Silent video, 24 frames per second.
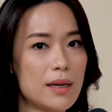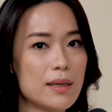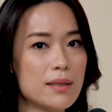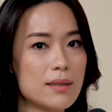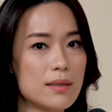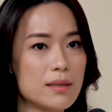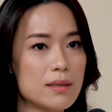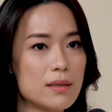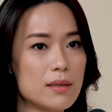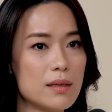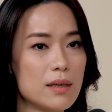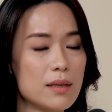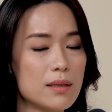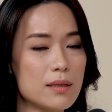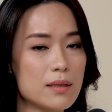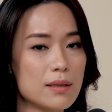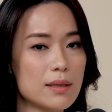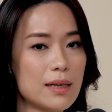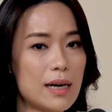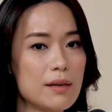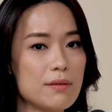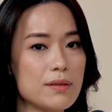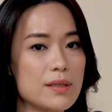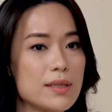it's
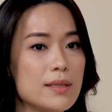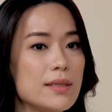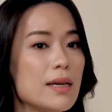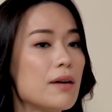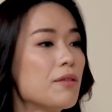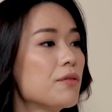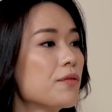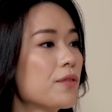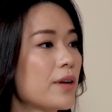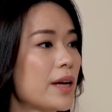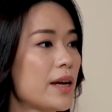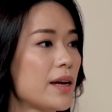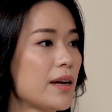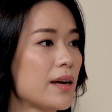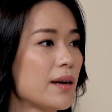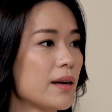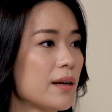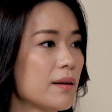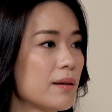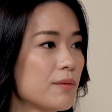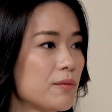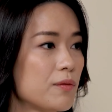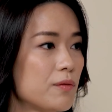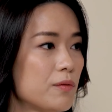kind of
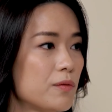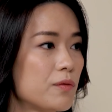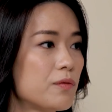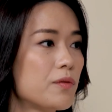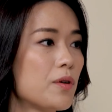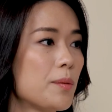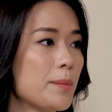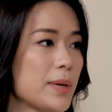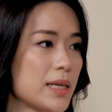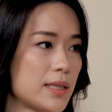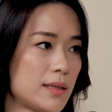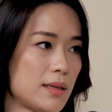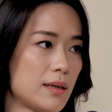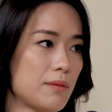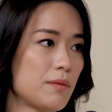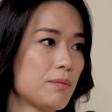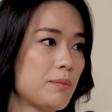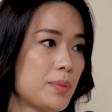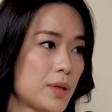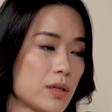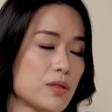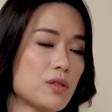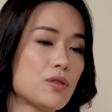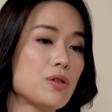self-care for
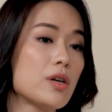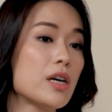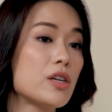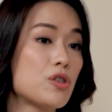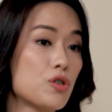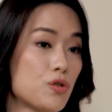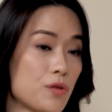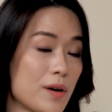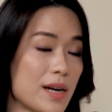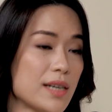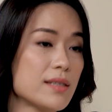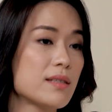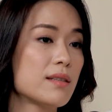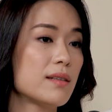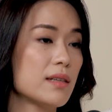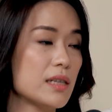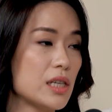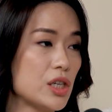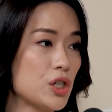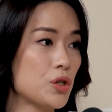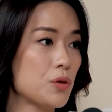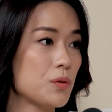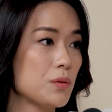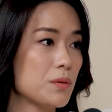myself because you address
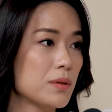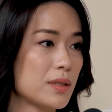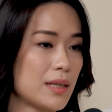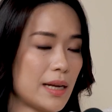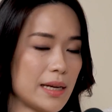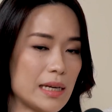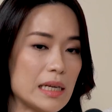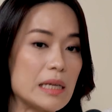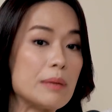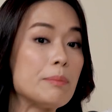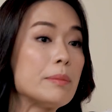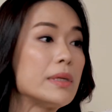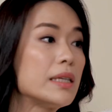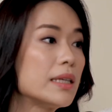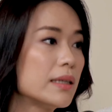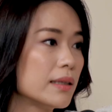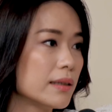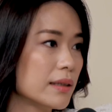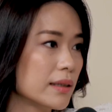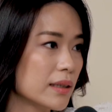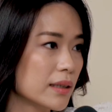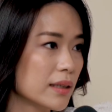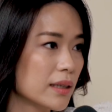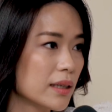the issues like
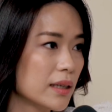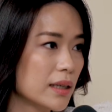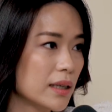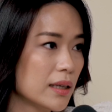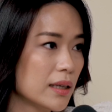immediately.